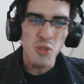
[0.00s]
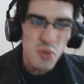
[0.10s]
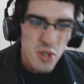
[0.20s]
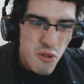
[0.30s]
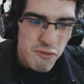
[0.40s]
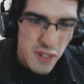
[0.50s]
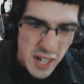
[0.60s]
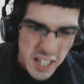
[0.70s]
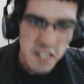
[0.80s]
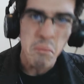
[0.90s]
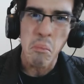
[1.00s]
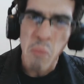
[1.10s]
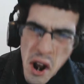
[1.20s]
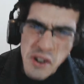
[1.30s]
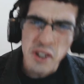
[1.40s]
You freaking
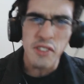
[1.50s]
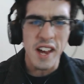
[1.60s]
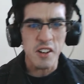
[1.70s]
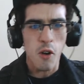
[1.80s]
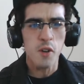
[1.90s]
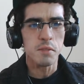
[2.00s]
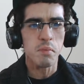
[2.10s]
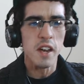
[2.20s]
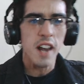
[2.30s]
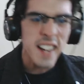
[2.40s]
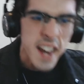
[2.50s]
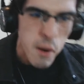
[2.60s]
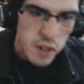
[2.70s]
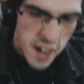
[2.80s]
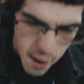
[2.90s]
mother that chorus, man. I
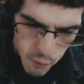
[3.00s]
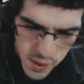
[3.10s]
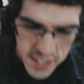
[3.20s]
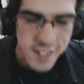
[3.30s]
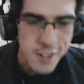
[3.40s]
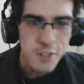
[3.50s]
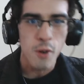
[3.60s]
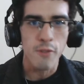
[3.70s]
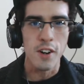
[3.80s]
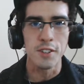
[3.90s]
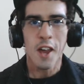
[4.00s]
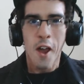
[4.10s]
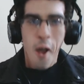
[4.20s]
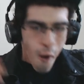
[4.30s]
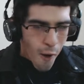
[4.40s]
cannot wait to hear your verse.
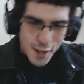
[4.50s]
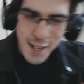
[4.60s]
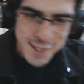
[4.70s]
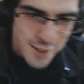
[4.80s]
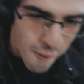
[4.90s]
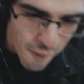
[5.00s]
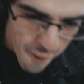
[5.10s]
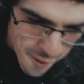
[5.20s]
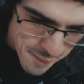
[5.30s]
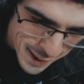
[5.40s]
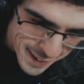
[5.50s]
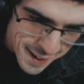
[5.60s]
Let's go. Oh my god.